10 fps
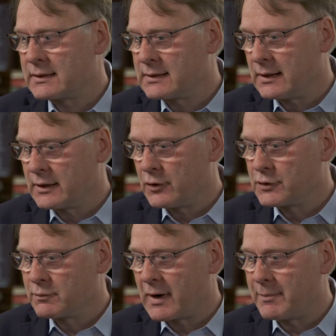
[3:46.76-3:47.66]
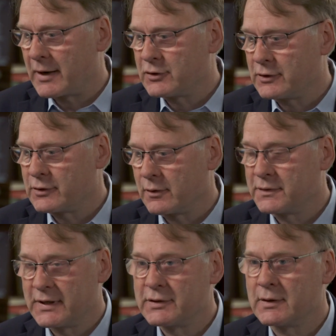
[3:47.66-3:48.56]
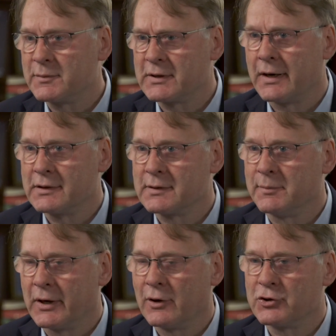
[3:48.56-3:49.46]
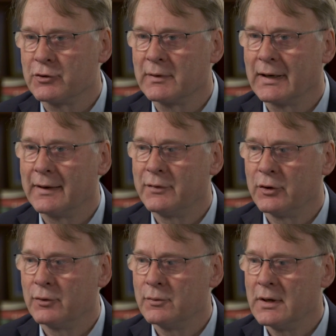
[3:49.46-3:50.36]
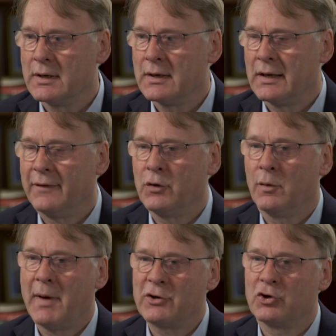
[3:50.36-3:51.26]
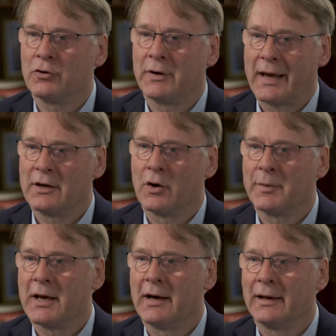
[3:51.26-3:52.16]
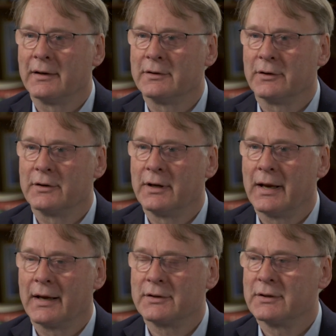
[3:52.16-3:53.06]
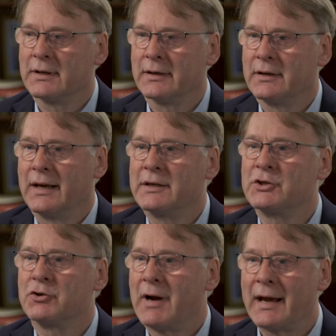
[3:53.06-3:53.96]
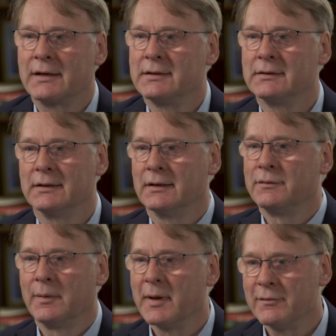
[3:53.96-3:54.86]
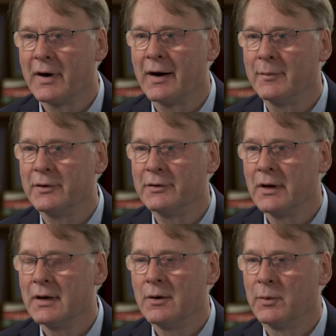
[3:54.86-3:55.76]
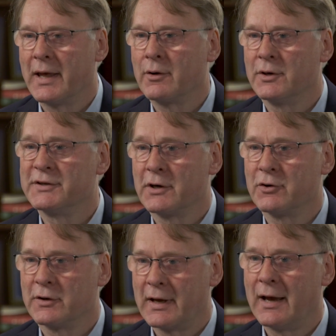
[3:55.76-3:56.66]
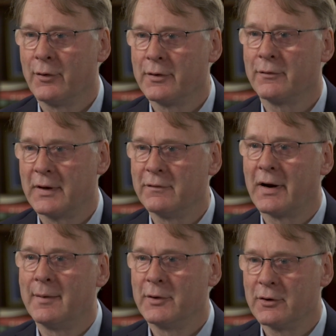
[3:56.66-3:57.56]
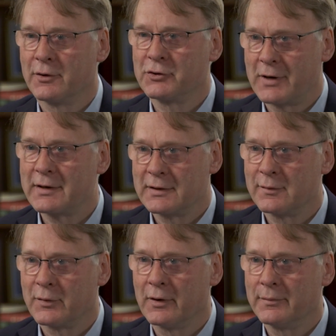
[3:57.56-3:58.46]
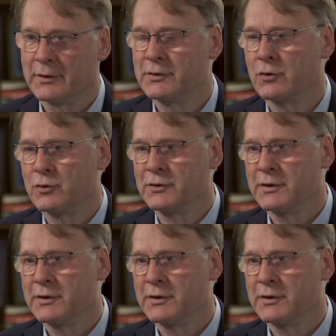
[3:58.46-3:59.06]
it goes right back to sort of system science and biology, really. If you imagine you're an economic island and can extract from the environment without considering the health of the environment that you're extracting from, the social